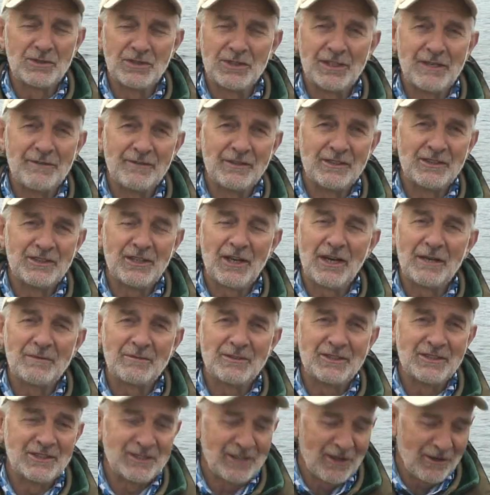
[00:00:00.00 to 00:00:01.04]
of different
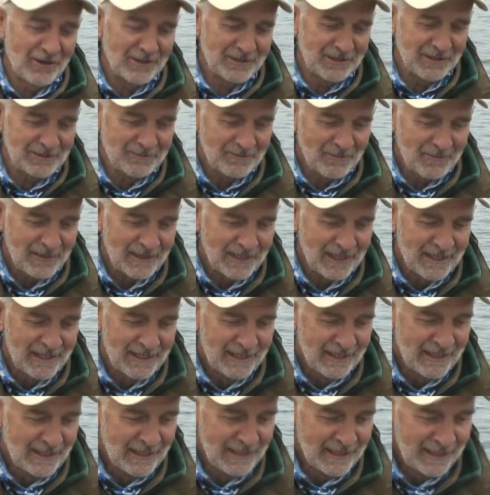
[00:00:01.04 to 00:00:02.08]
shapes and sizes.
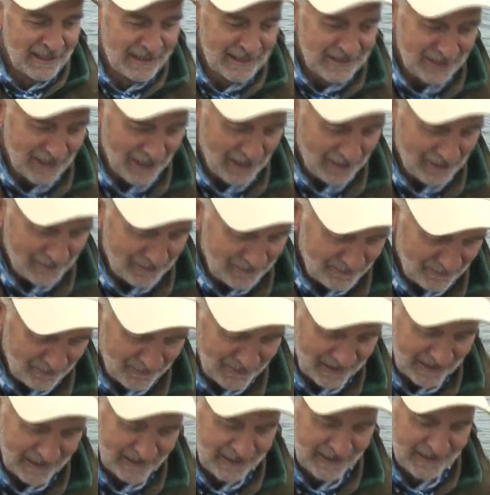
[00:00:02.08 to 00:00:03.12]
So
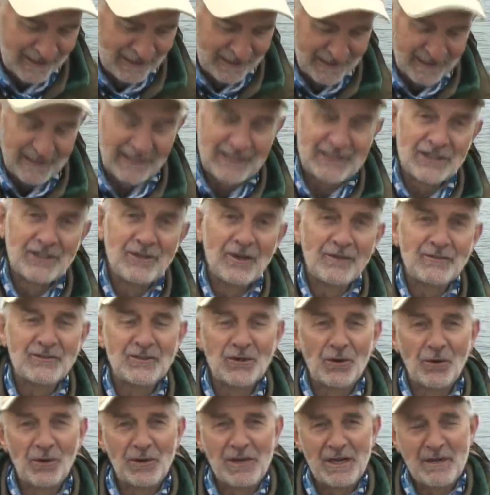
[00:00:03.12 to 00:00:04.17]
that's enough
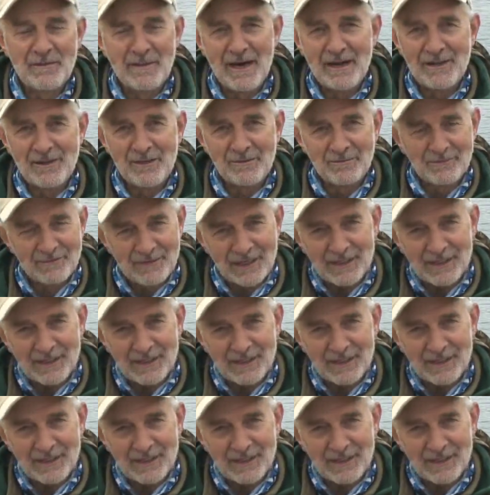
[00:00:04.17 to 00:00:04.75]
talking about them.